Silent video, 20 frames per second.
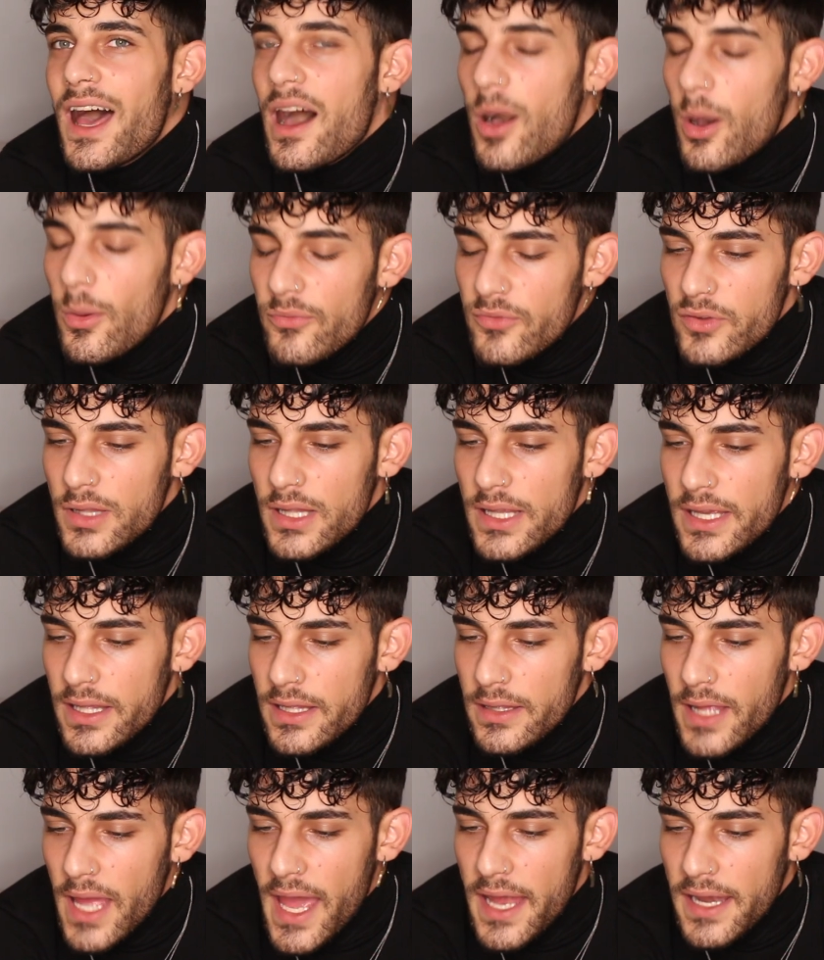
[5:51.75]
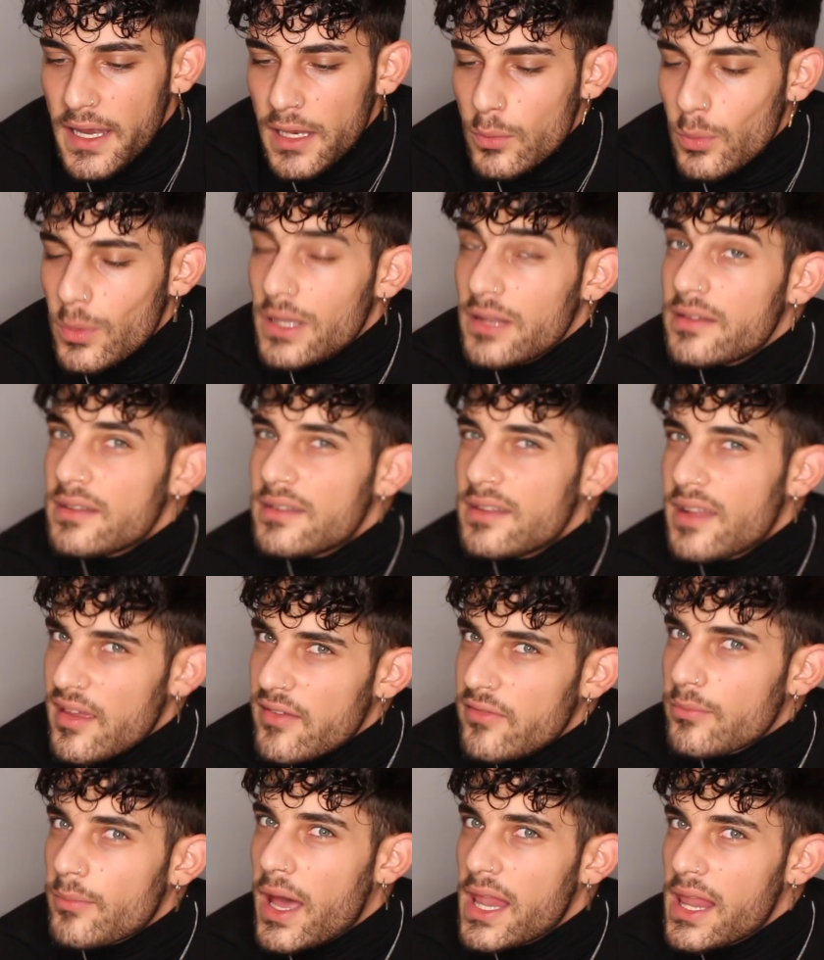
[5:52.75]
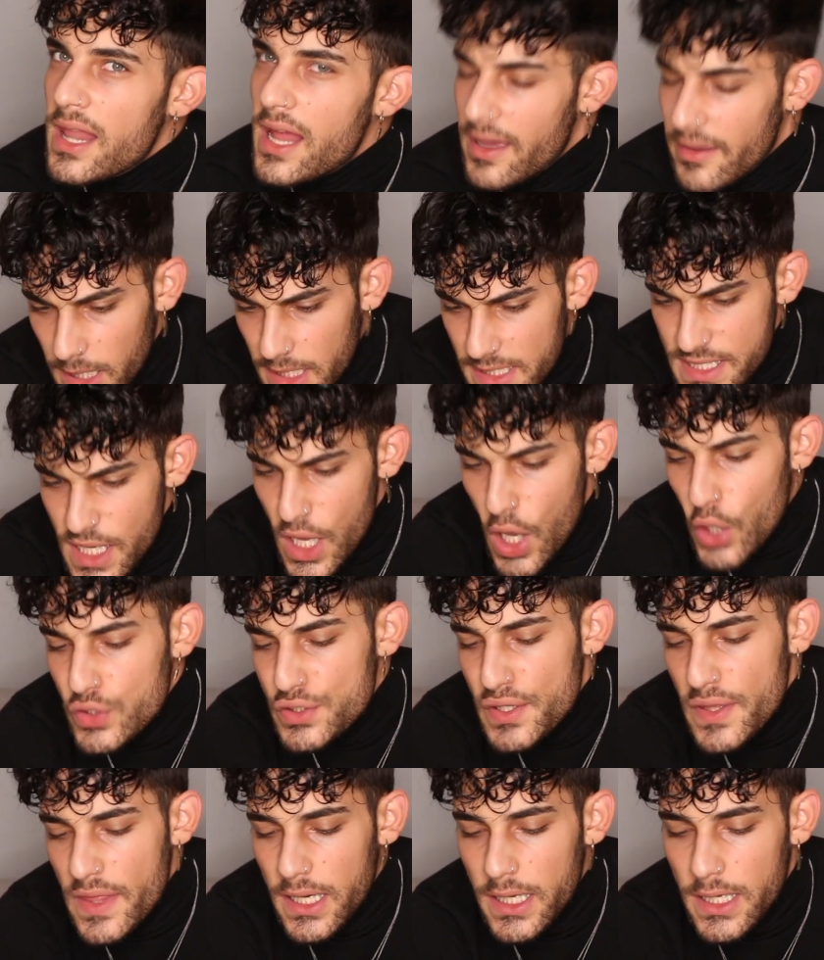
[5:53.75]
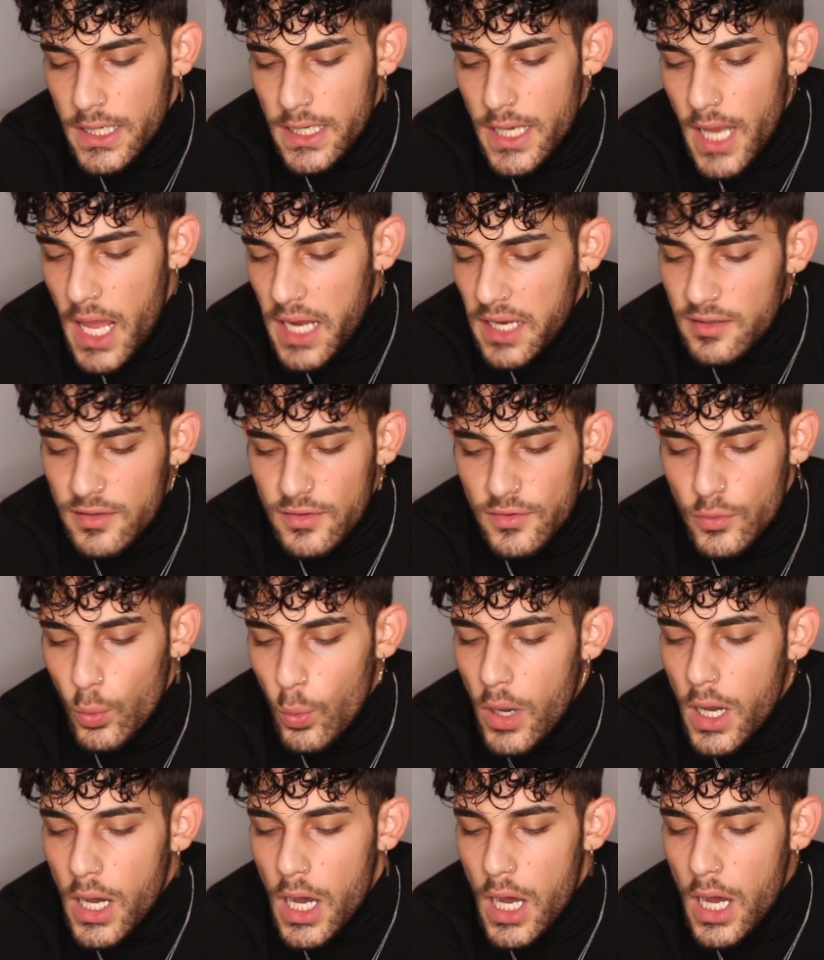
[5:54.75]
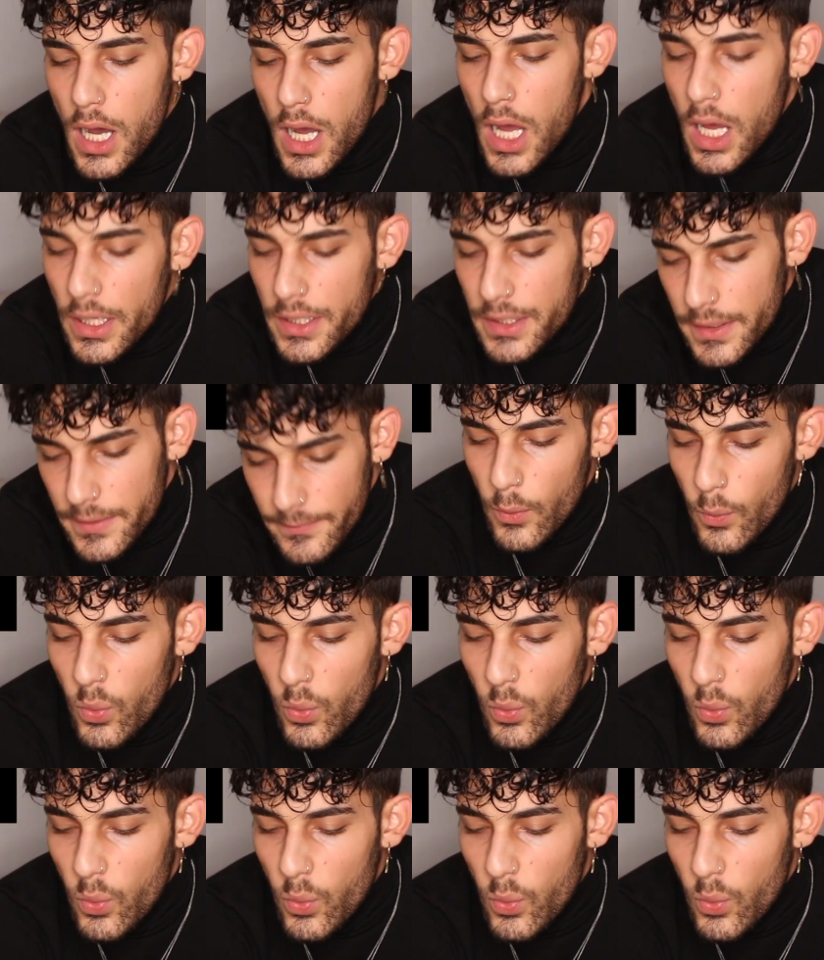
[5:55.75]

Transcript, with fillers: Hopefully, edit will save my life. Let's go to the next one.